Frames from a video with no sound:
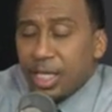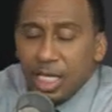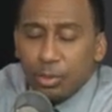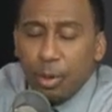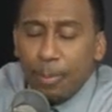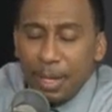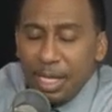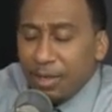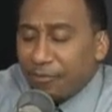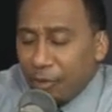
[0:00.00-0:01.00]
This will
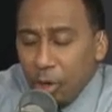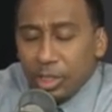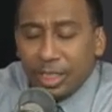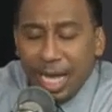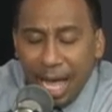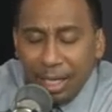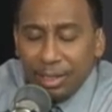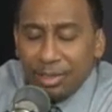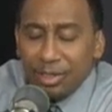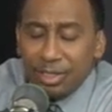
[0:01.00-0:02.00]
be the first
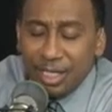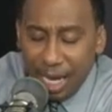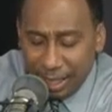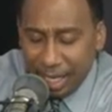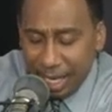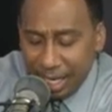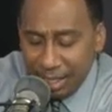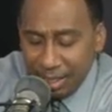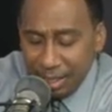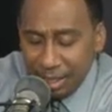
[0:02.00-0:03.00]
calendar
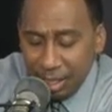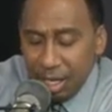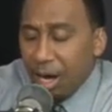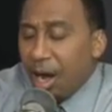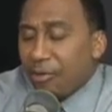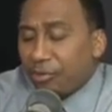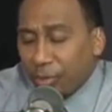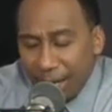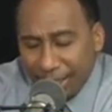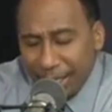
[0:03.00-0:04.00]
decade
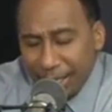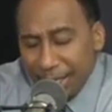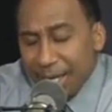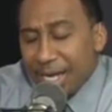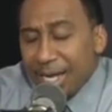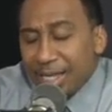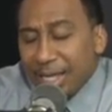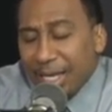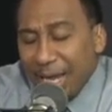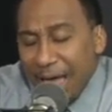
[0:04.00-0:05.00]
of record
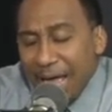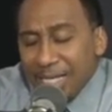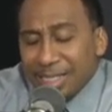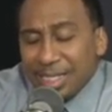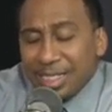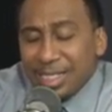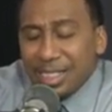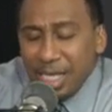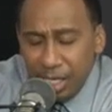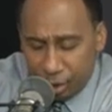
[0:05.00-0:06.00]
in the last
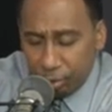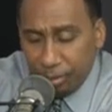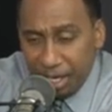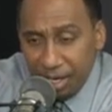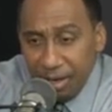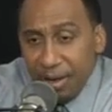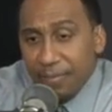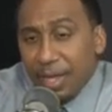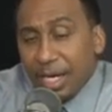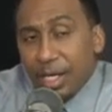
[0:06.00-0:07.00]
century
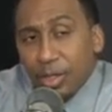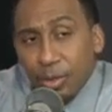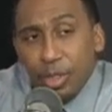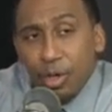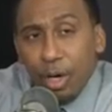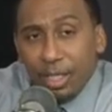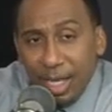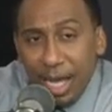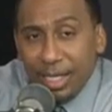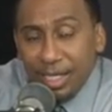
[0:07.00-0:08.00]
that a New
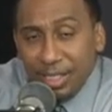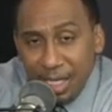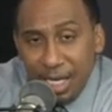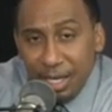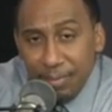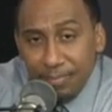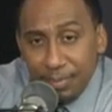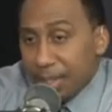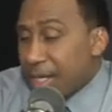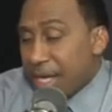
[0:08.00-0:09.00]
York Yankees team
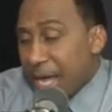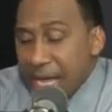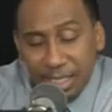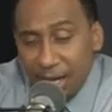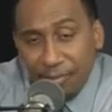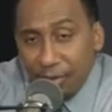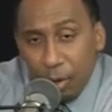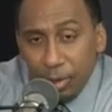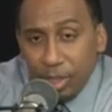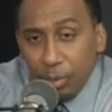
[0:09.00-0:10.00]
has
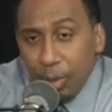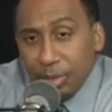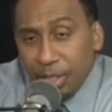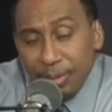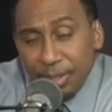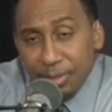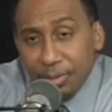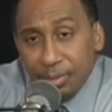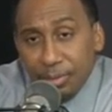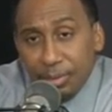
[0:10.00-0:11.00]
never gone to the World
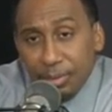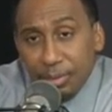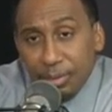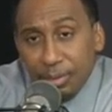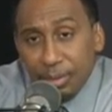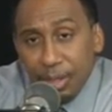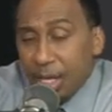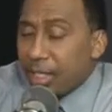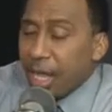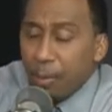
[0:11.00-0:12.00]
Series.
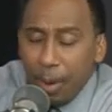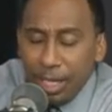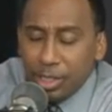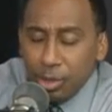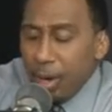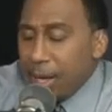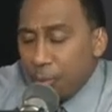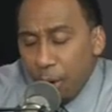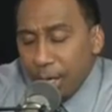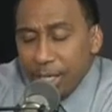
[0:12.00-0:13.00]
They went to
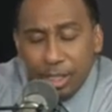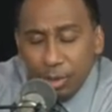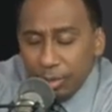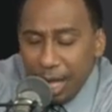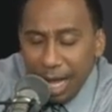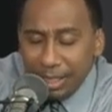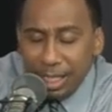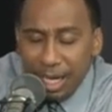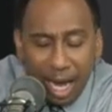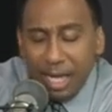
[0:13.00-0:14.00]
and won in
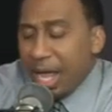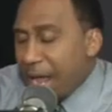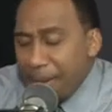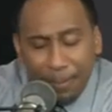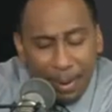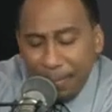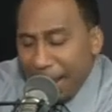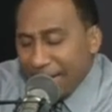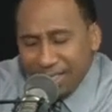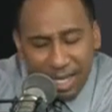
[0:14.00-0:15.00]
2009, ain't been
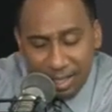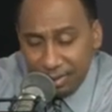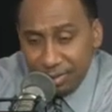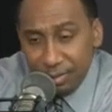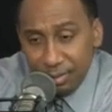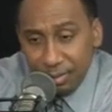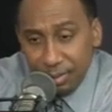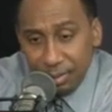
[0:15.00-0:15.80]
back since.